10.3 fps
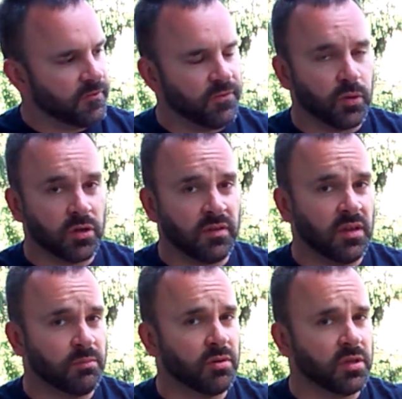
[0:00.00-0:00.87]

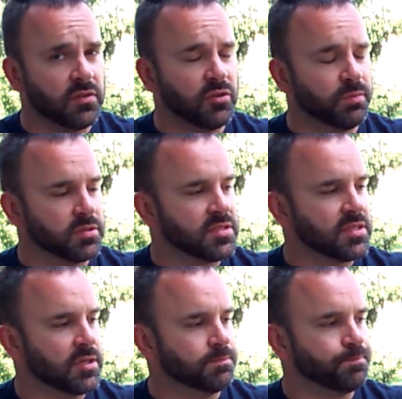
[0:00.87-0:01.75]

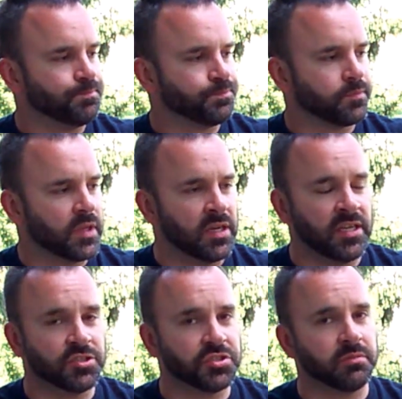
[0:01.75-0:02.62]
14.2% and
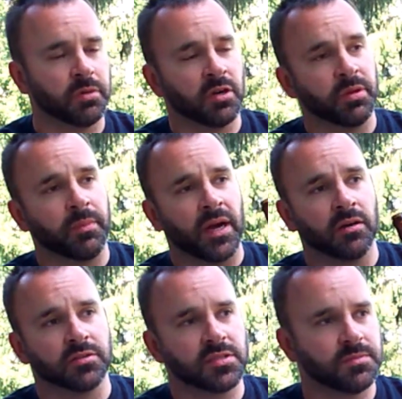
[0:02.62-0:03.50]
aged in bourbon
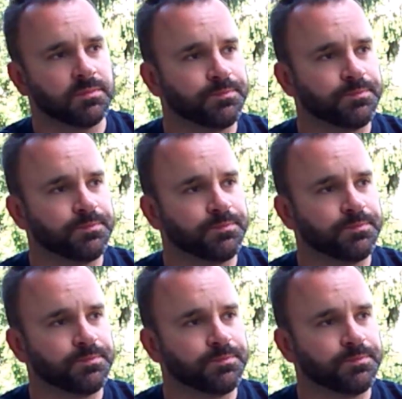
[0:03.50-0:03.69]
barrels.